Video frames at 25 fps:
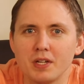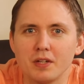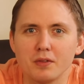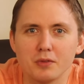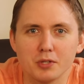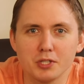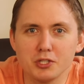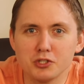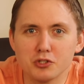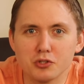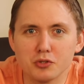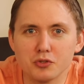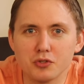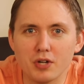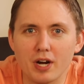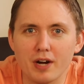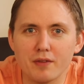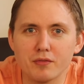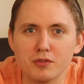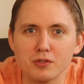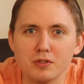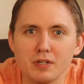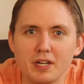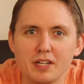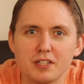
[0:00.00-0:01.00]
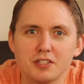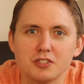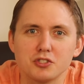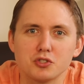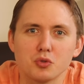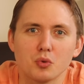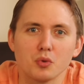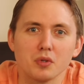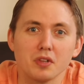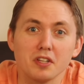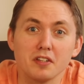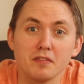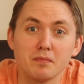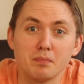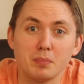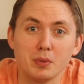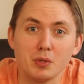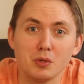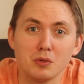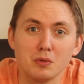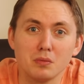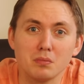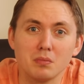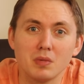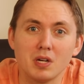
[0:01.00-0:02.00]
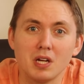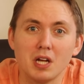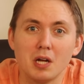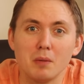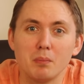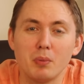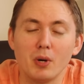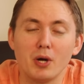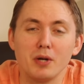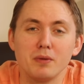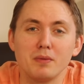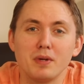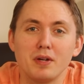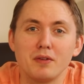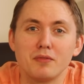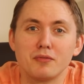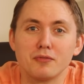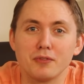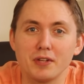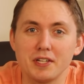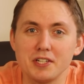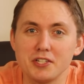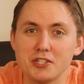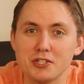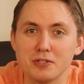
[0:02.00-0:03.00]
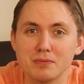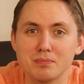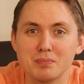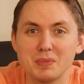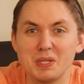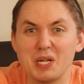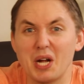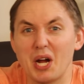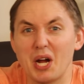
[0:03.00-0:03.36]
Leisure travel had a short-lived boom, but inflation and